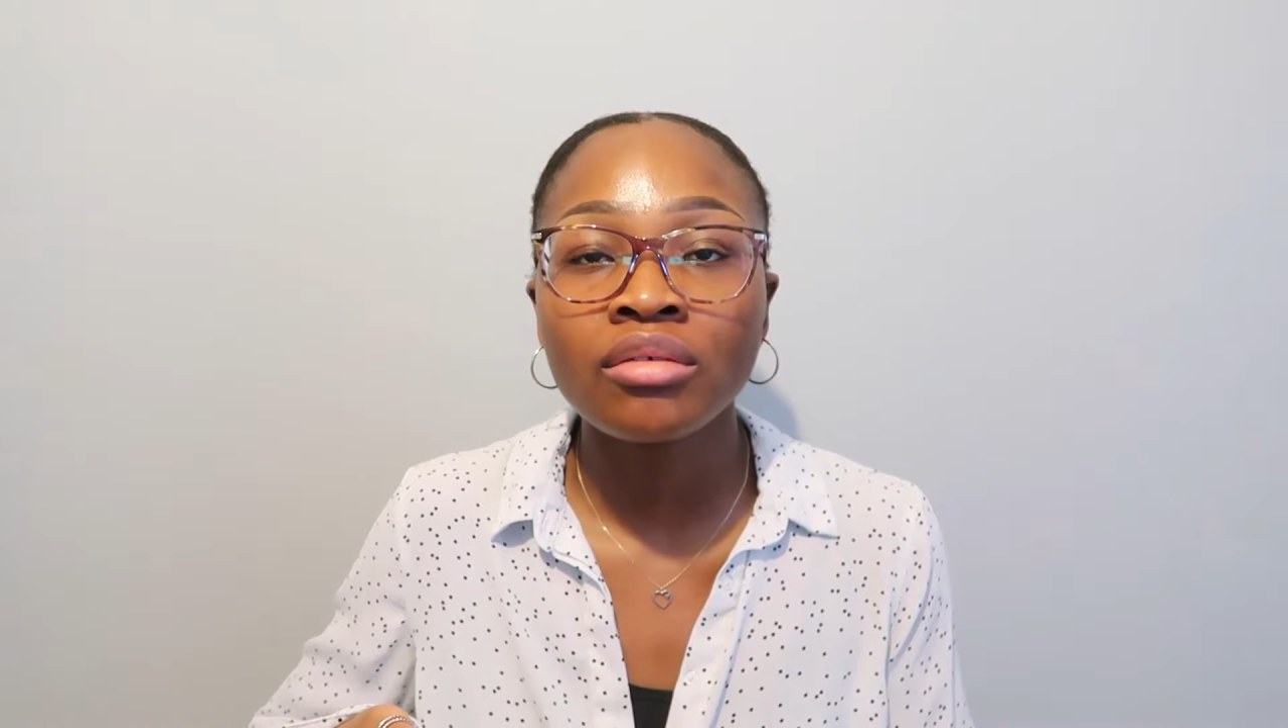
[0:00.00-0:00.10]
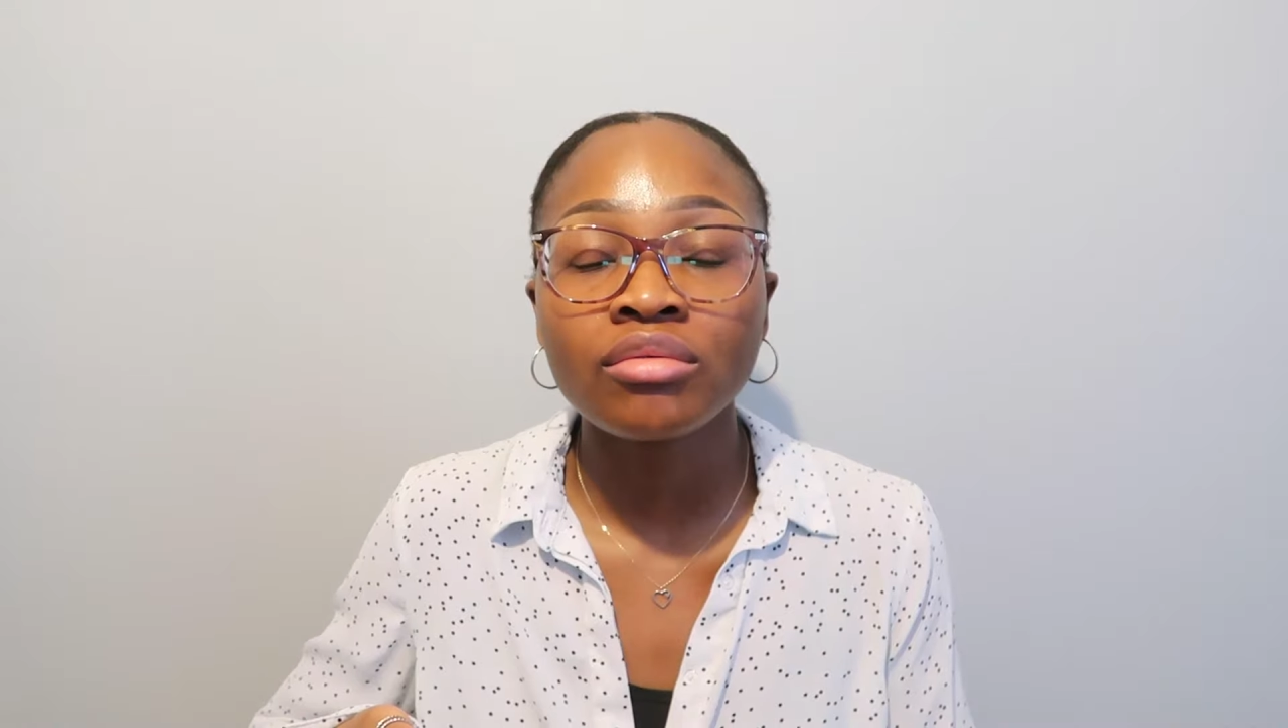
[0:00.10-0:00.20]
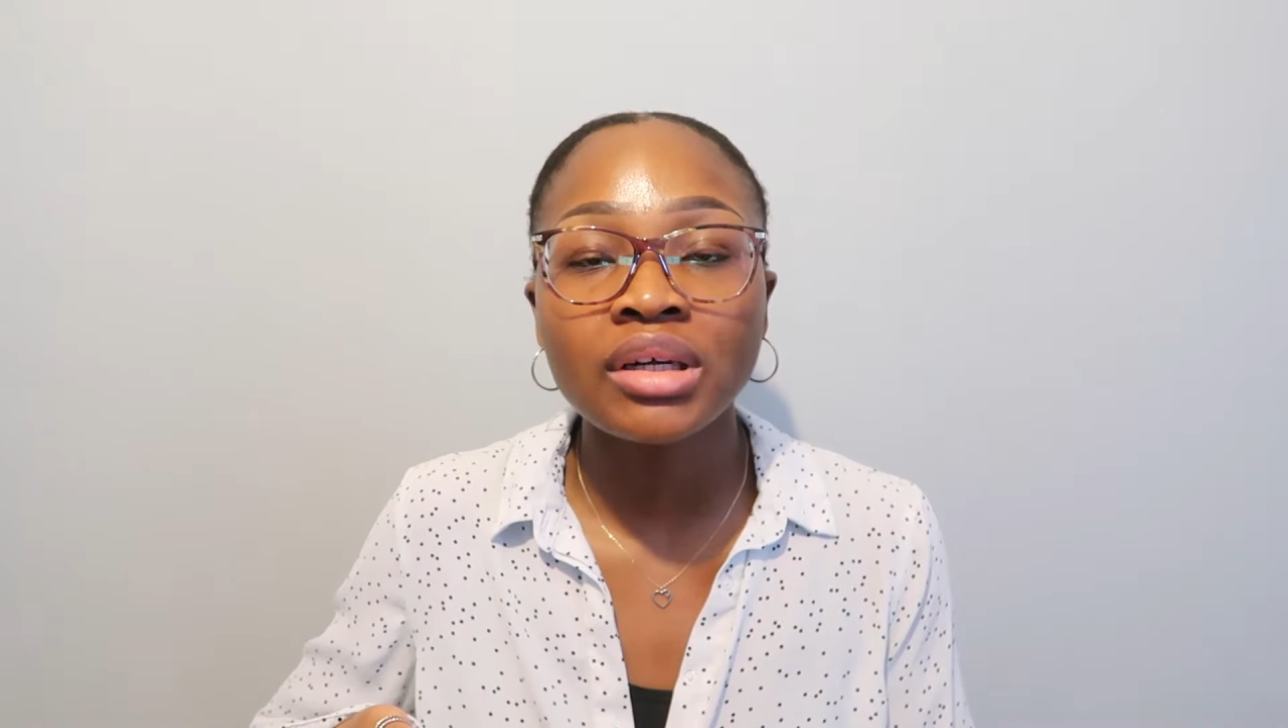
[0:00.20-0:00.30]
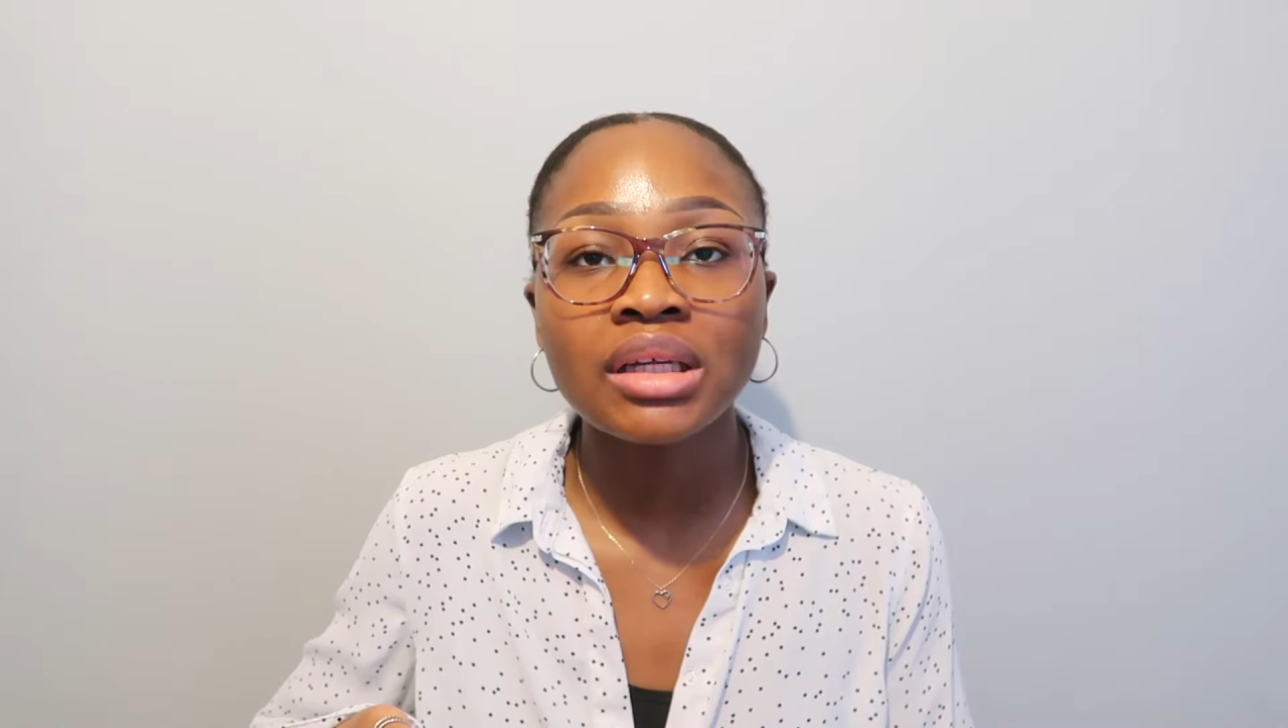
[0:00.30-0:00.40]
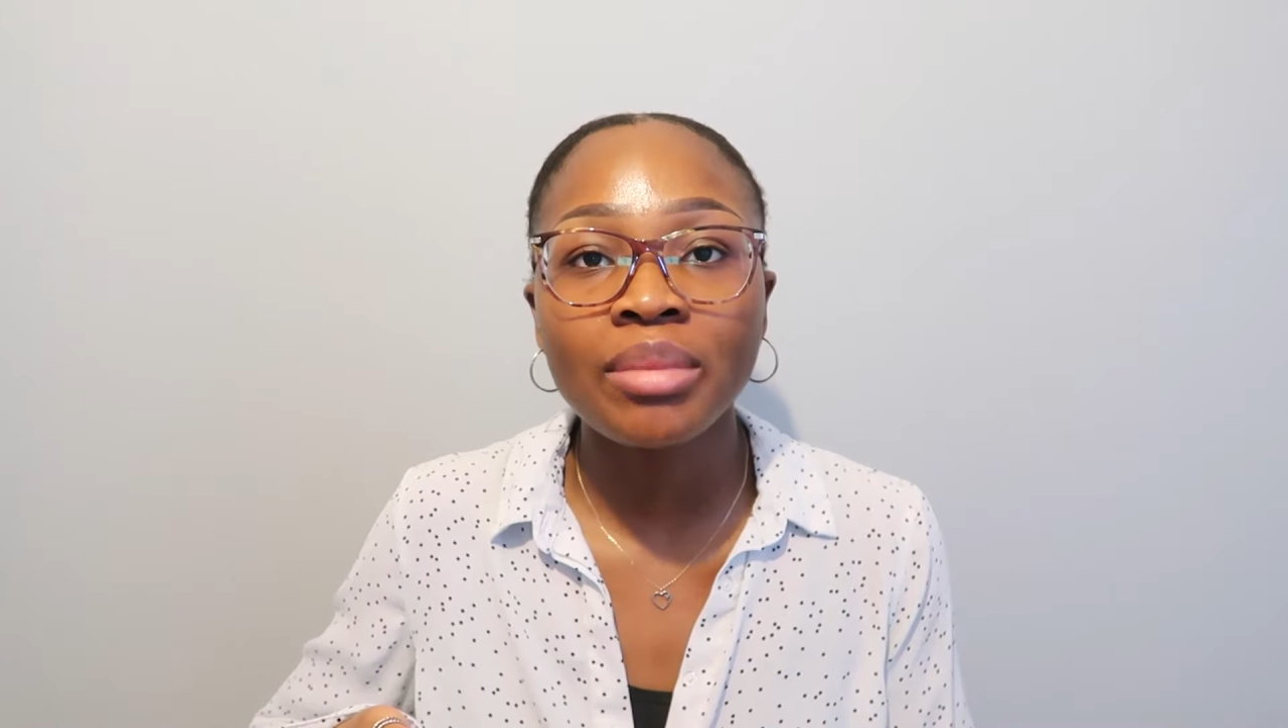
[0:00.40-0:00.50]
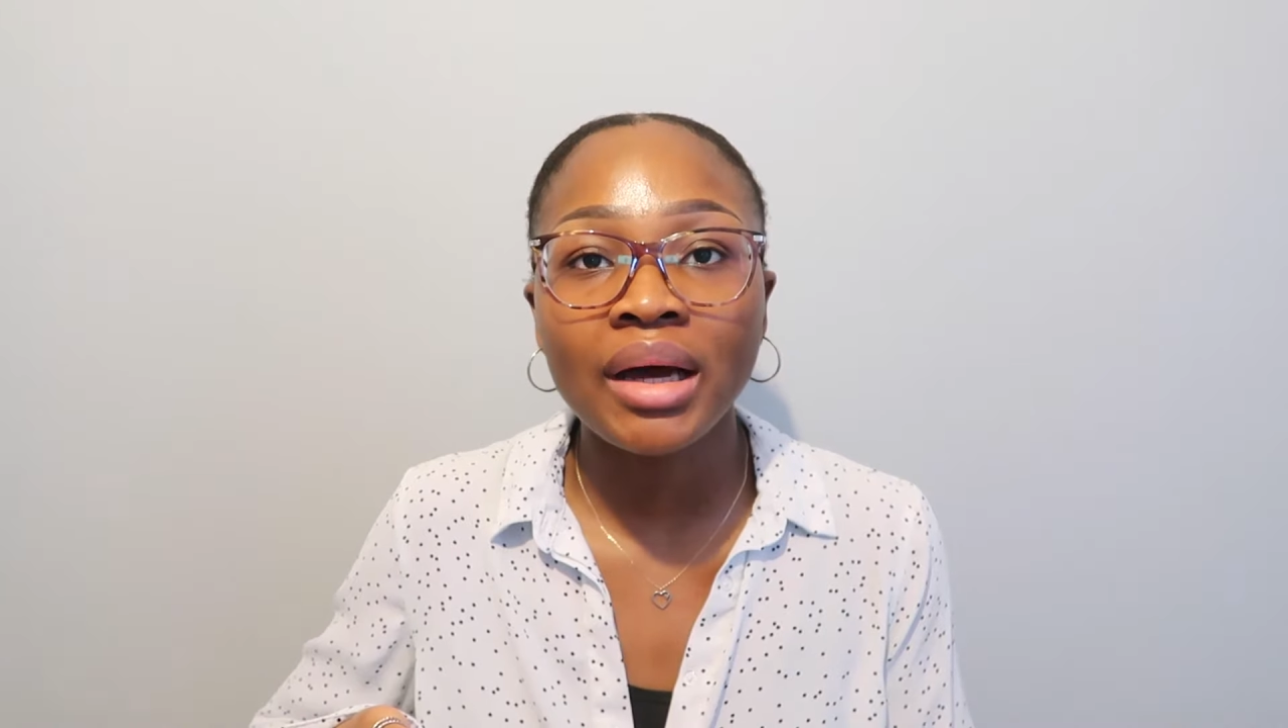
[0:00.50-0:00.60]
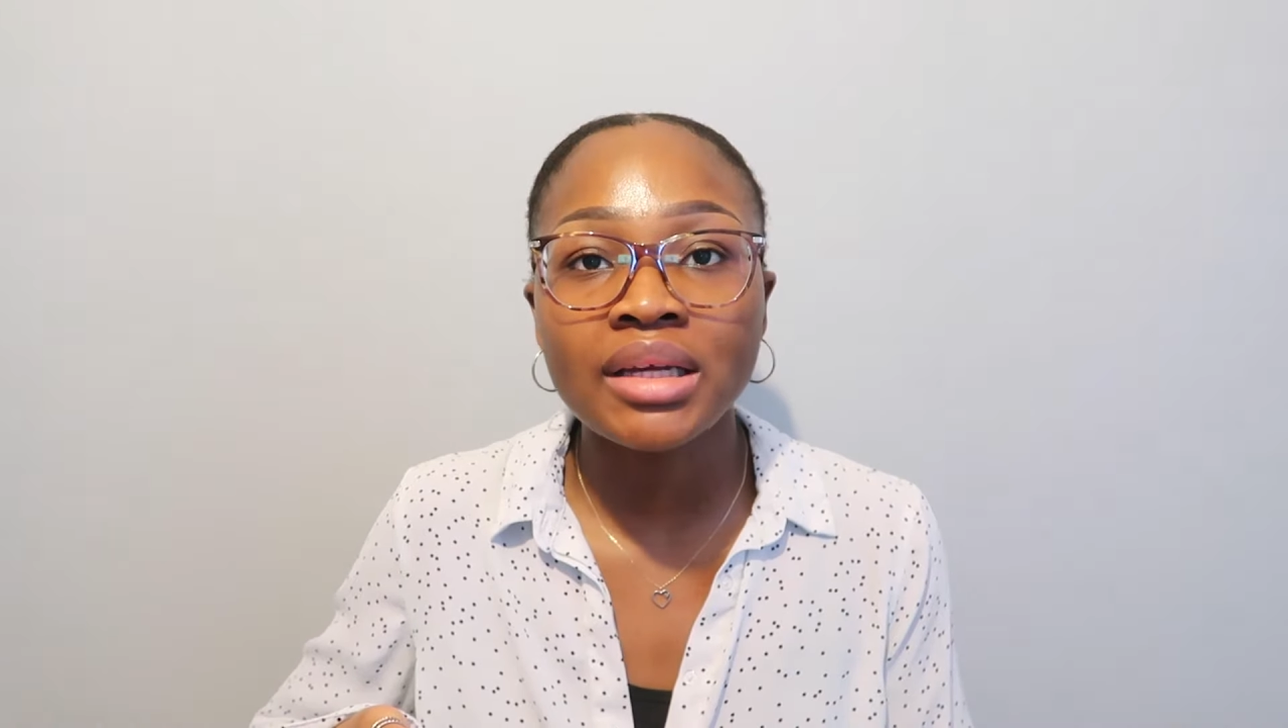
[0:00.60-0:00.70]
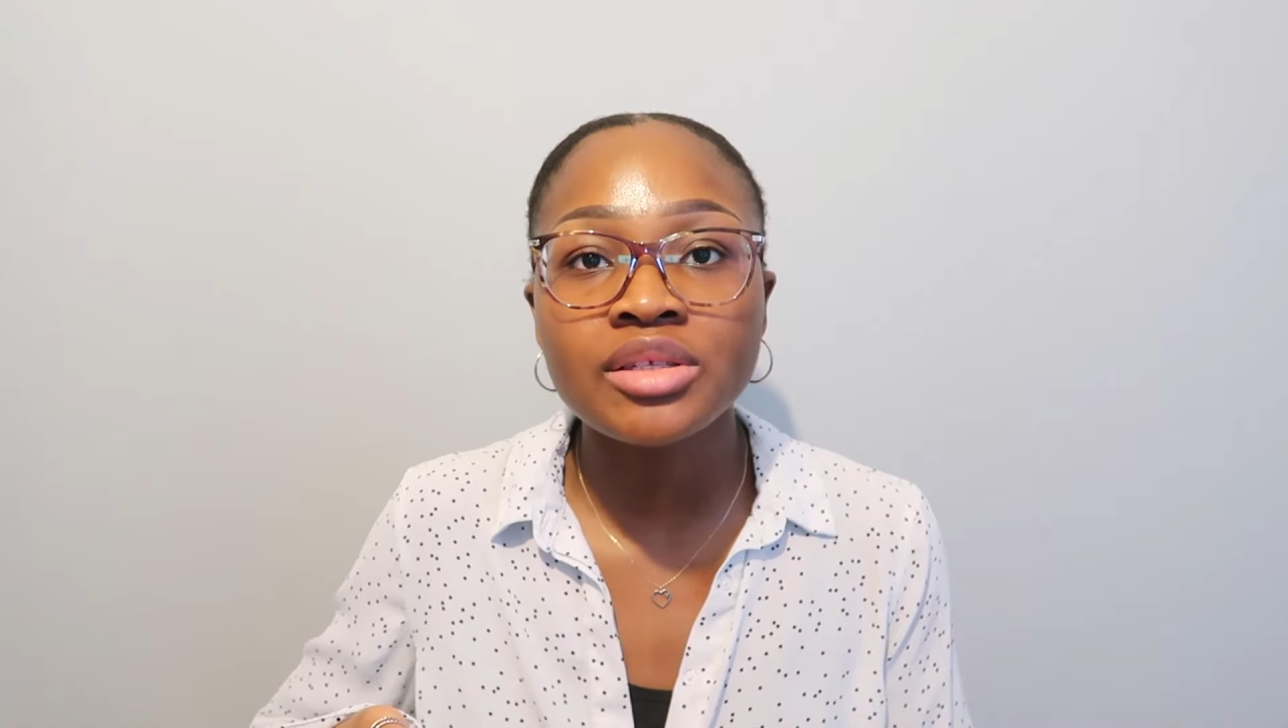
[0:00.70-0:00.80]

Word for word: really bad